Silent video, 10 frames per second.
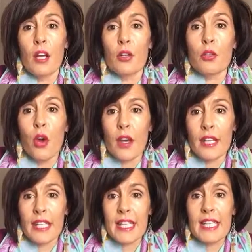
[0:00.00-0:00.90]

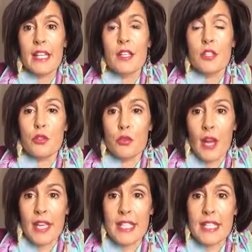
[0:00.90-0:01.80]
chronic
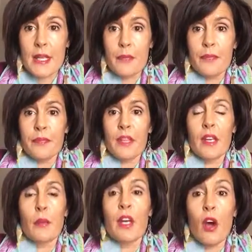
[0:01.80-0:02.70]
stress.
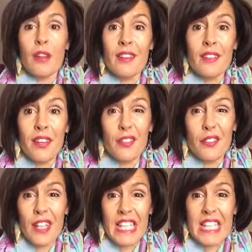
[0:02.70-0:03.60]
We call it the fight or
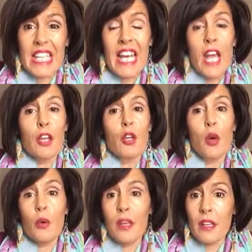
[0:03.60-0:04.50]
flight.
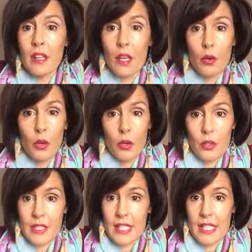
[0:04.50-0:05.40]
No healing
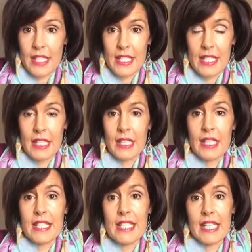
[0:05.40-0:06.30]
occurs in this
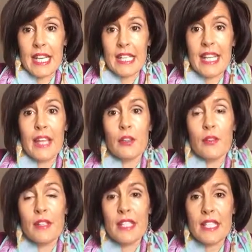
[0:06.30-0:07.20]
state. That
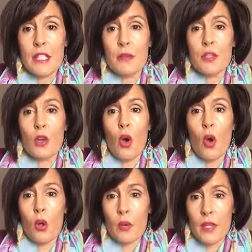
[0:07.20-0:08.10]
nervous system is
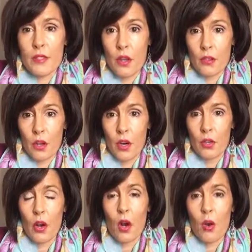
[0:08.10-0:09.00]
always on
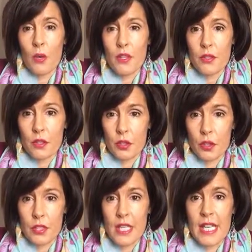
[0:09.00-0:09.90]
guard, always on
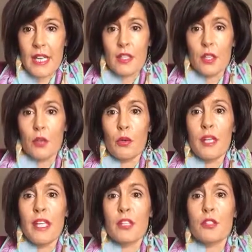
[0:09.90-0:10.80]
alert,
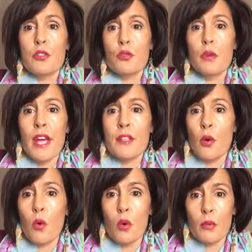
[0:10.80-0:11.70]
secreting stress
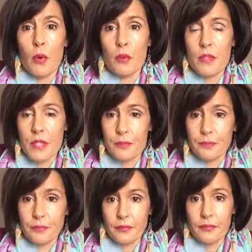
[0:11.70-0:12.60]
hormones
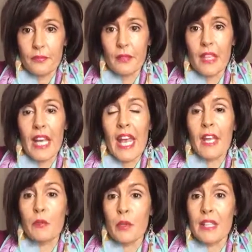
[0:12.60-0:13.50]

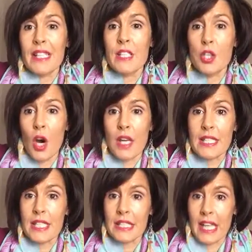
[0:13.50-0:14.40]
and really not
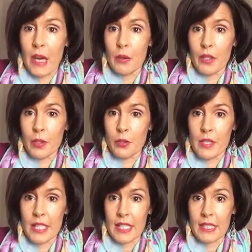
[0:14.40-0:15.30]
allowing you
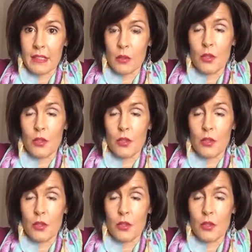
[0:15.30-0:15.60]
to heal